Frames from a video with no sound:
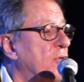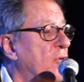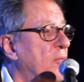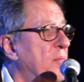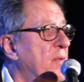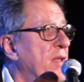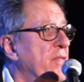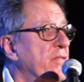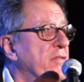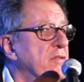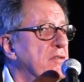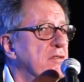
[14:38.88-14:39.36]

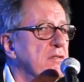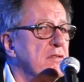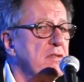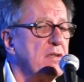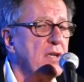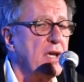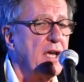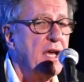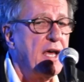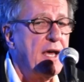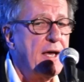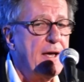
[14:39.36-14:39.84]
4
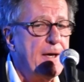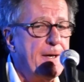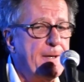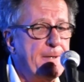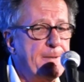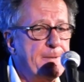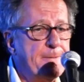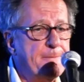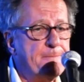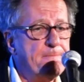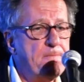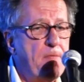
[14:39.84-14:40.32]
months,
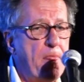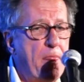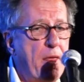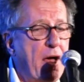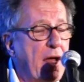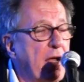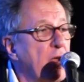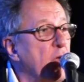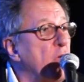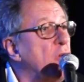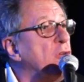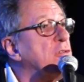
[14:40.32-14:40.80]
and
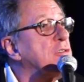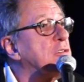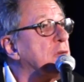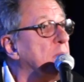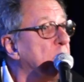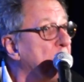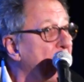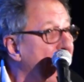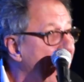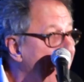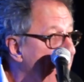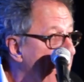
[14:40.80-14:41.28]
I learnt
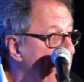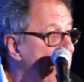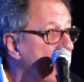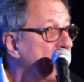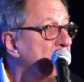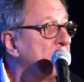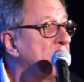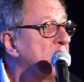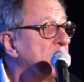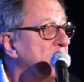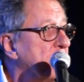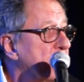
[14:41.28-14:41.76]
to
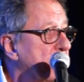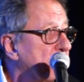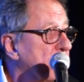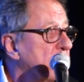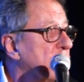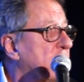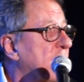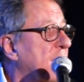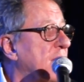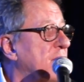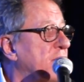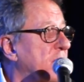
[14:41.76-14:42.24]
mime
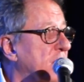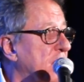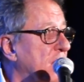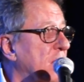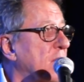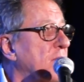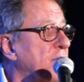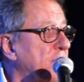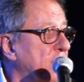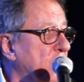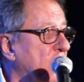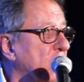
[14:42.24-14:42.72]
to David
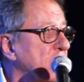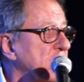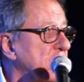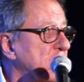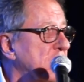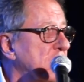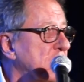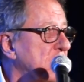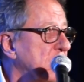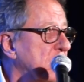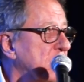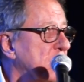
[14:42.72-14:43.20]

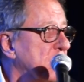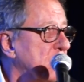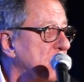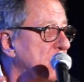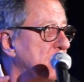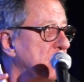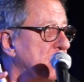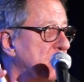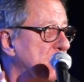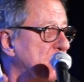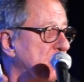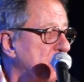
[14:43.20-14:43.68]
Helfgott's
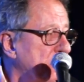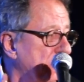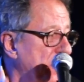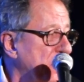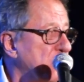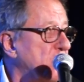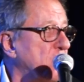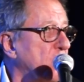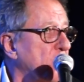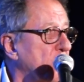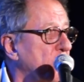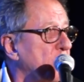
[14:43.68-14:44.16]

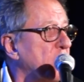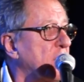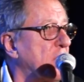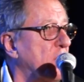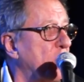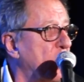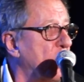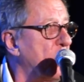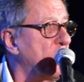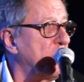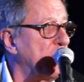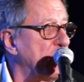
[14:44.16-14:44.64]
special
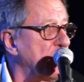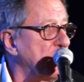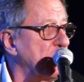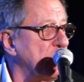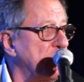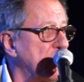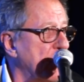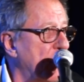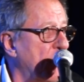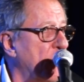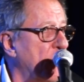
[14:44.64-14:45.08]
recordings